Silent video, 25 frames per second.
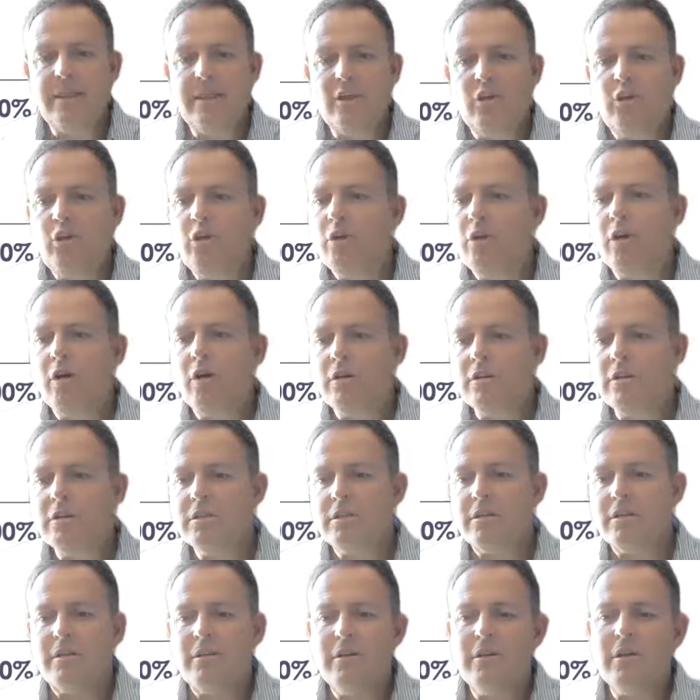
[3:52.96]
I
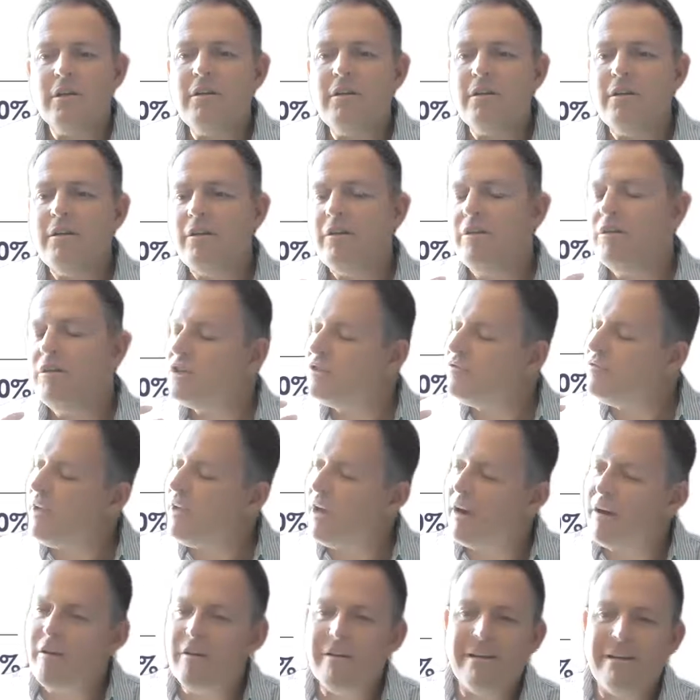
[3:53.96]
can't
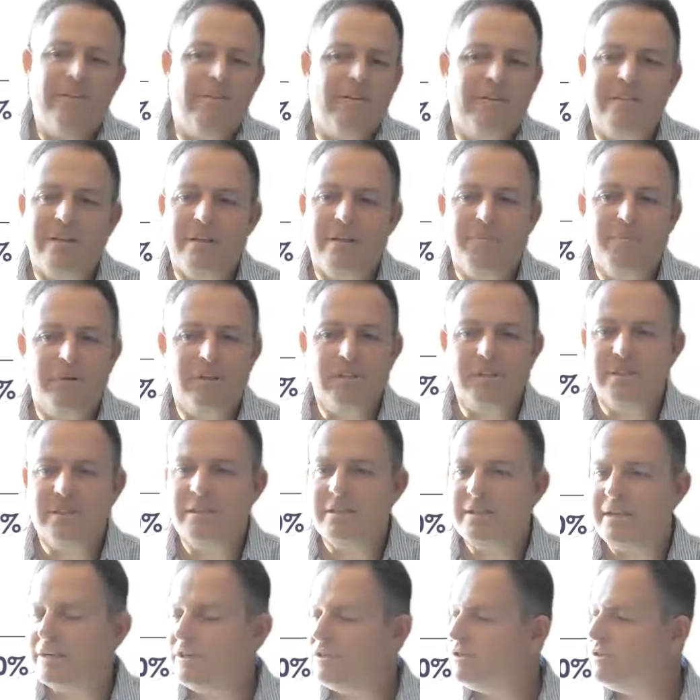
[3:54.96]
get rid of that
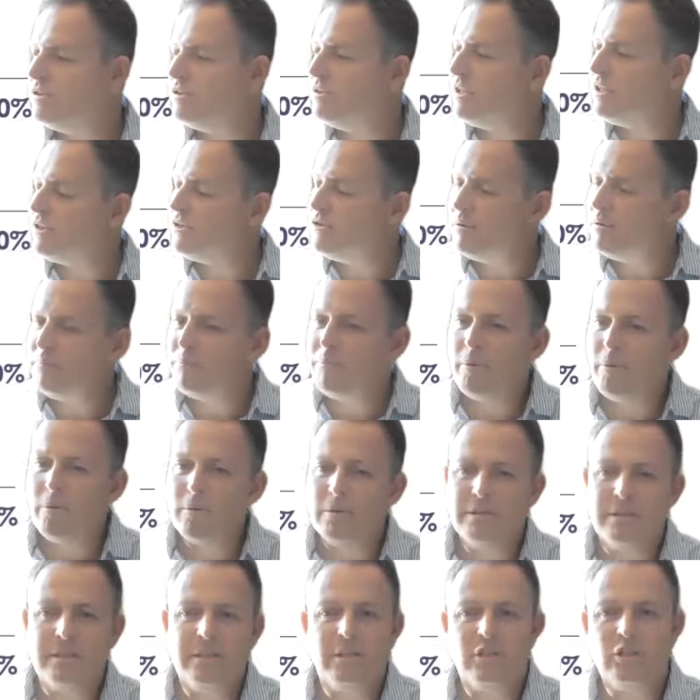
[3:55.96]
person. They're too
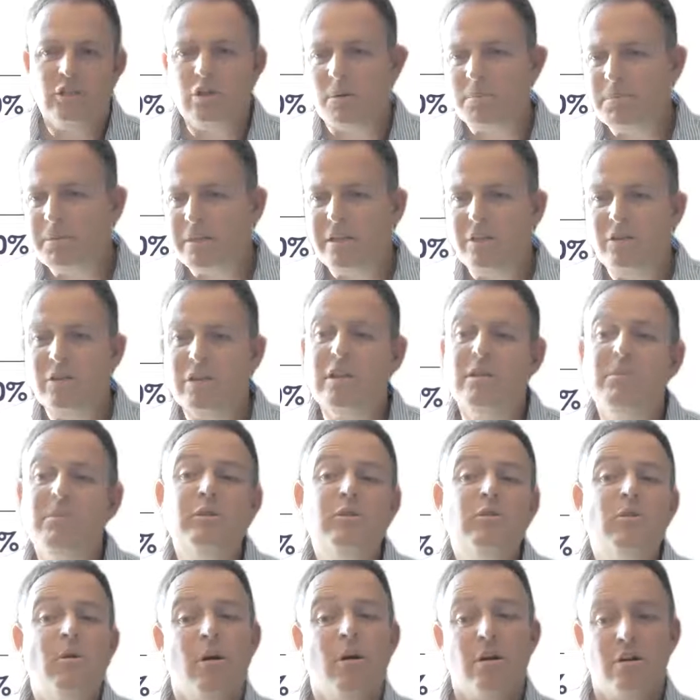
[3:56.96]
important. The job, it'll be
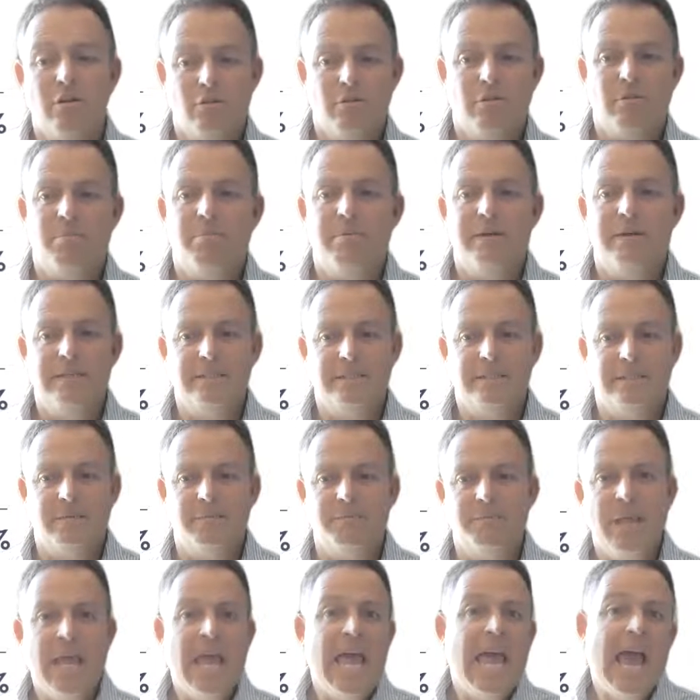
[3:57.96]
too hard to replace
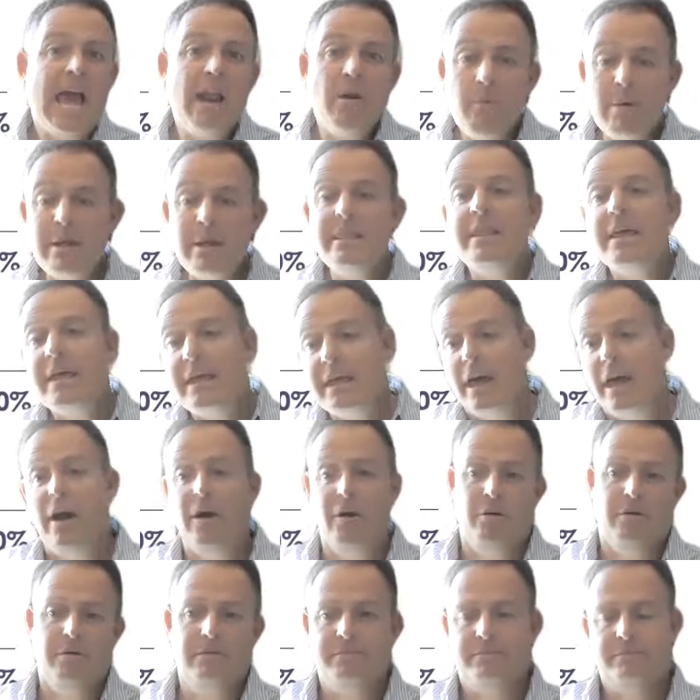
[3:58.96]
them. And when they
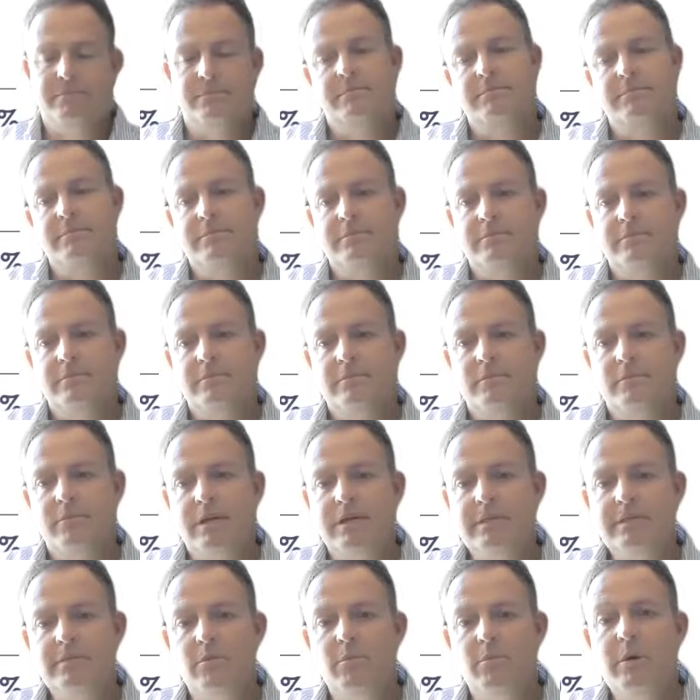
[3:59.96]
go,
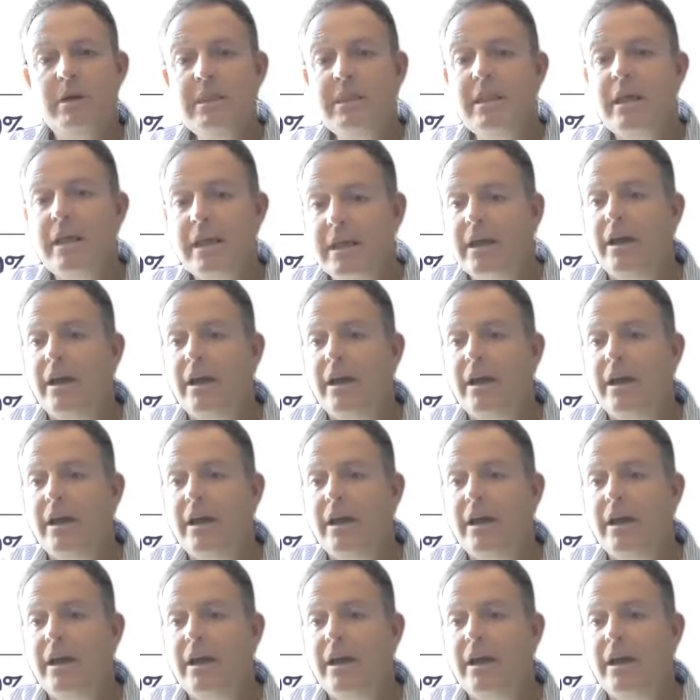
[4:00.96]
right? When they